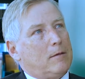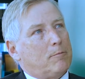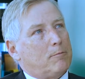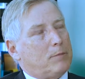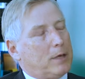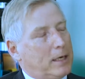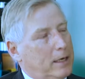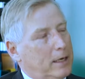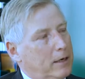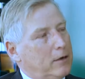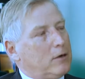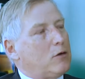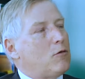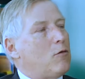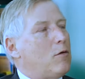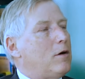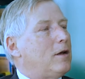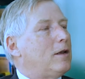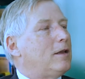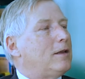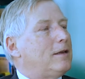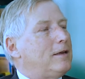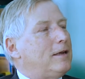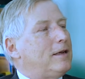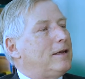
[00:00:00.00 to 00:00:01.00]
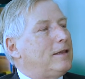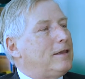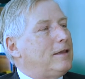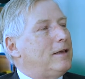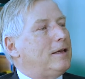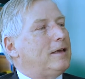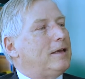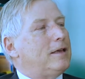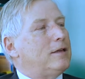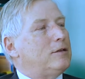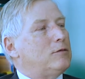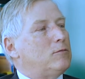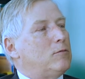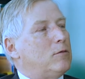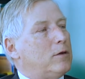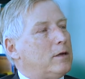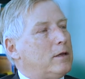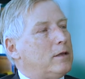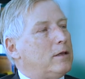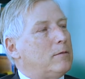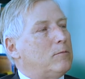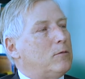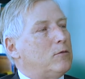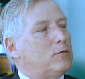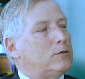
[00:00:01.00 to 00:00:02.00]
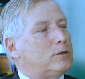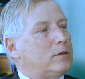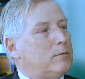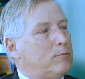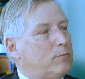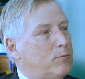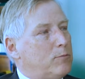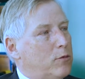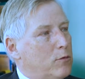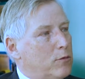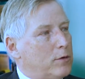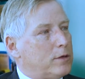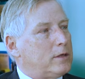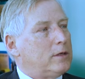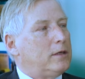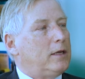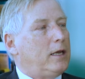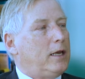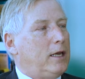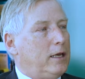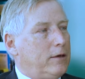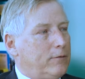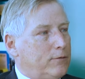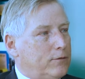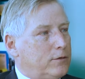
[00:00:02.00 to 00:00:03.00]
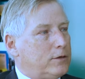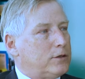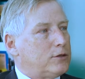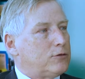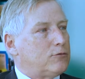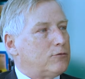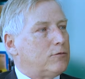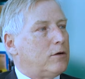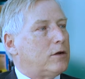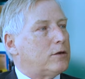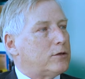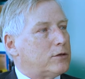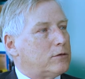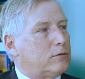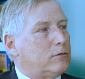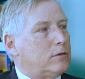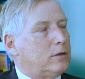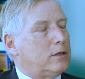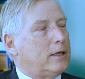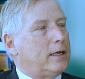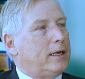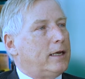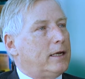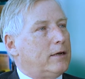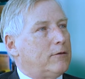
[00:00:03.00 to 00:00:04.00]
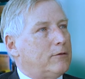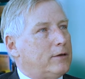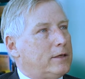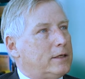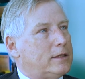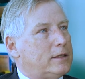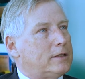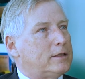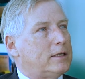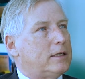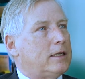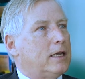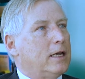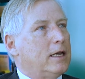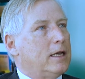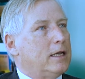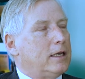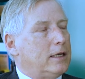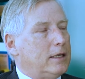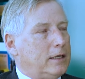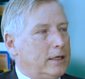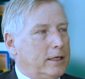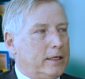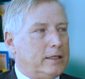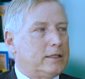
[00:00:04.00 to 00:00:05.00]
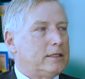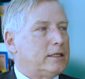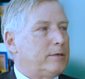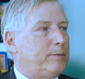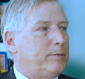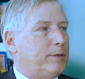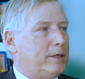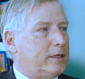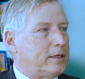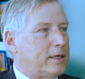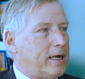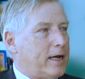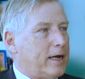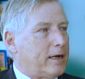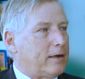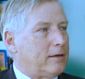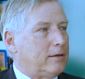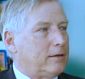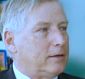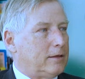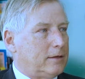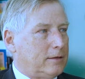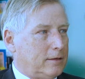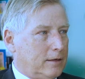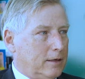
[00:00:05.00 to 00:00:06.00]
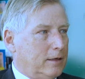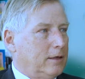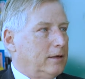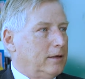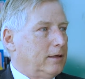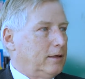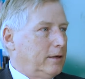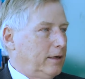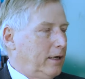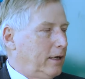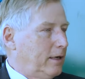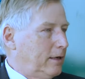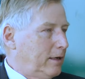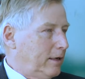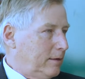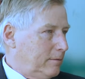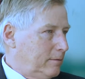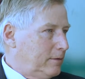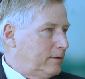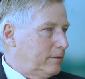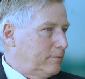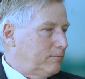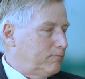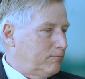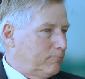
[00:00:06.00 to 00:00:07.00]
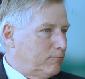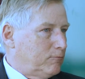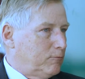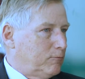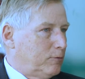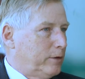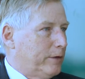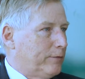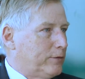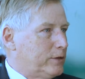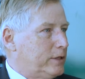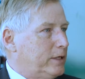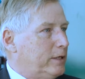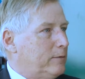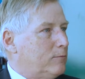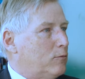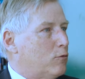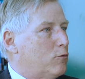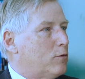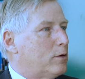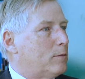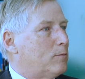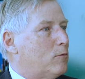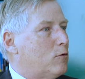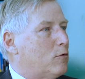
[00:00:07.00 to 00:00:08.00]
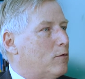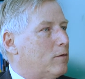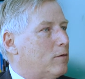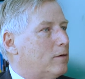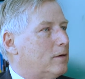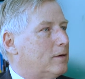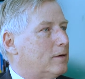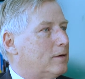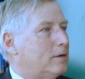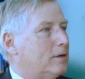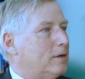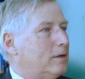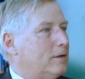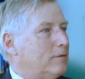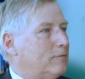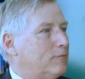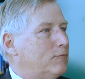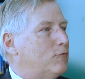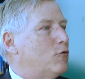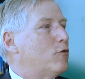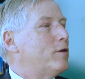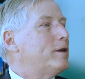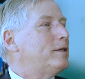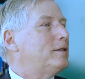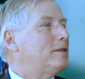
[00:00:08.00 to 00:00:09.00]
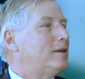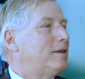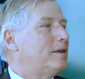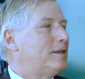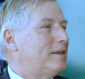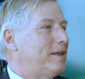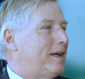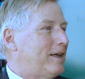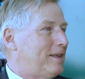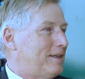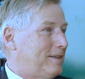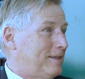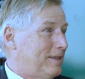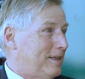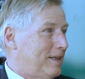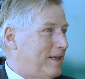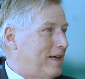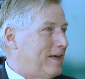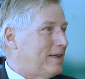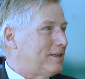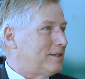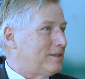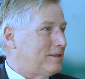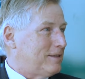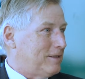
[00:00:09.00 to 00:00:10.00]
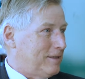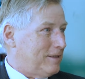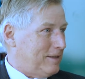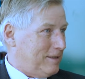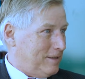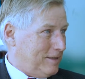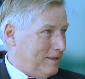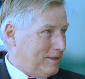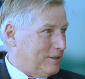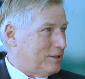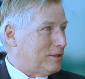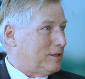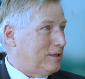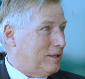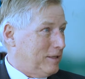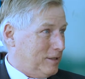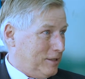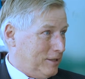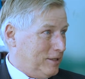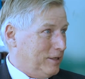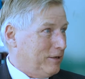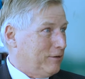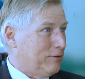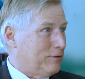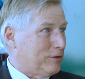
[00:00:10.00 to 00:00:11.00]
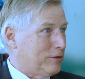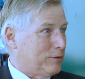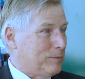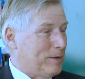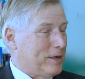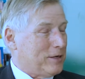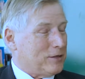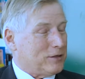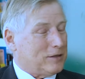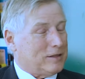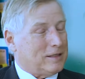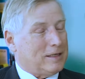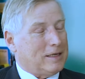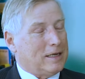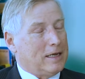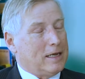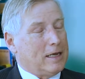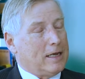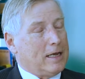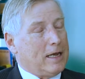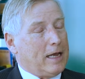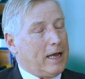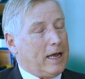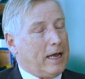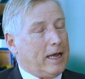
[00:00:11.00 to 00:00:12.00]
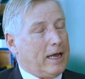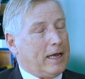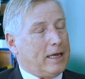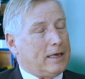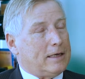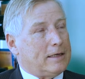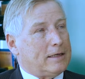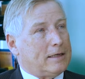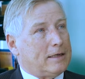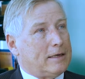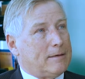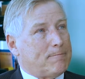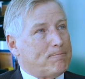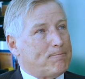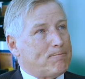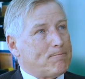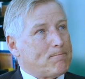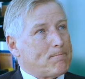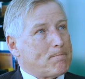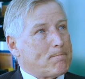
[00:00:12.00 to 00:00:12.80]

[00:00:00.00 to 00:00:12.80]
But air quality, I think, is one of the most important infrastructural areas that needs to be tackled, and we've seen more and more voice on that in the last this year, especially. And